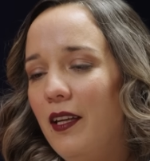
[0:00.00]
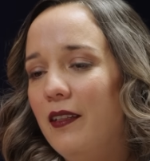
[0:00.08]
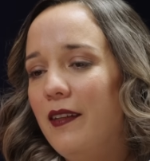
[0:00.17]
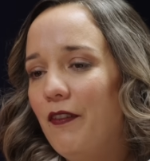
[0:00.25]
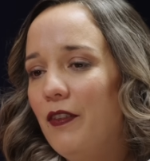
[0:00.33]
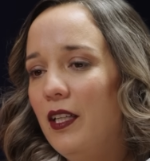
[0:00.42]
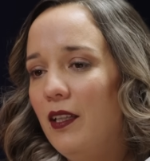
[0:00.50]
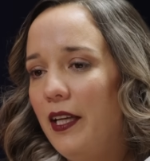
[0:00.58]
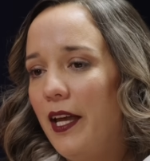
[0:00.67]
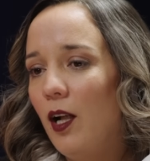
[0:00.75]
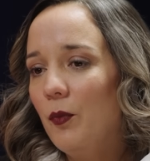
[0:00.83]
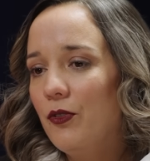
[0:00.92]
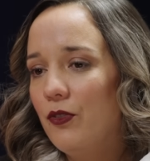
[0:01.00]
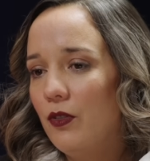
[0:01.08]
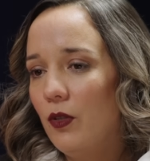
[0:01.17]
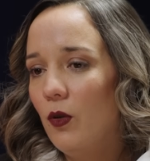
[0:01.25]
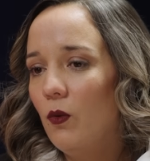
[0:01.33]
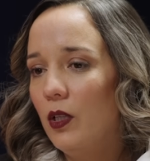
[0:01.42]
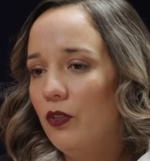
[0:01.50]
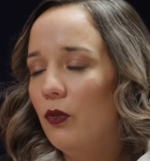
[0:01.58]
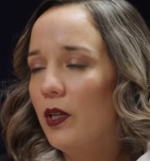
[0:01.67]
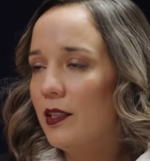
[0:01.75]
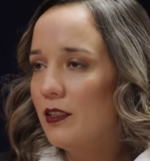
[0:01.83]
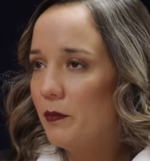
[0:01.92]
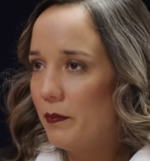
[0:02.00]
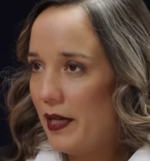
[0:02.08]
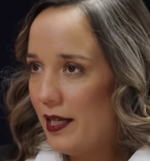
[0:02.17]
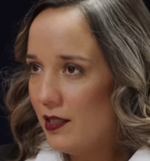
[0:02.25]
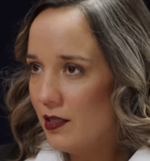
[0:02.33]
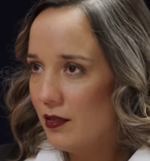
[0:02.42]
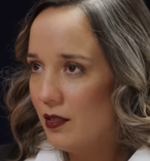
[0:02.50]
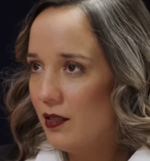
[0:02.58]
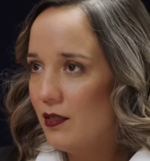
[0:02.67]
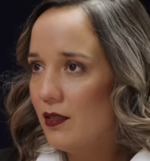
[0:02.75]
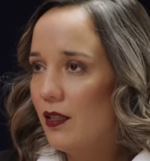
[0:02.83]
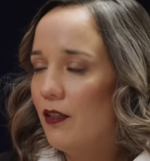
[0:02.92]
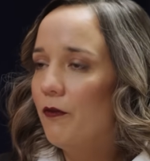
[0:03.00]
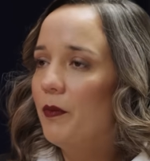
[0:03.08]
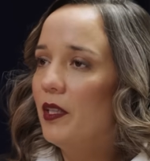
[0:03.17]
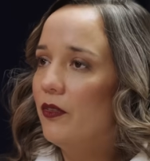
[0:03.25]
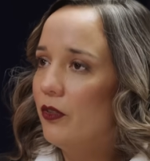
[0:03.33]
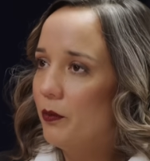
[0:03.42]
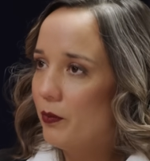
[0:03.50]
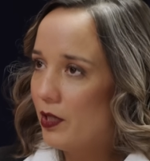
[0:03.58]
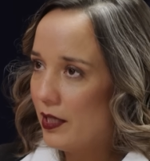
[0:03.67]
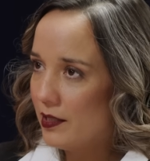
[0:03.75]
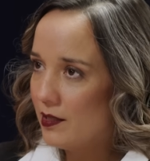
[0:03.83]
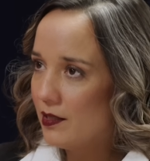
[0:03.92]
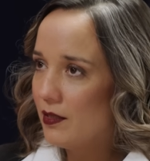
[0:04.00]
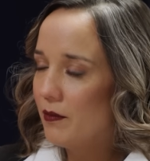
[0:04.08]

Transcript: It definitely helps to know what to expect instead of being surprised.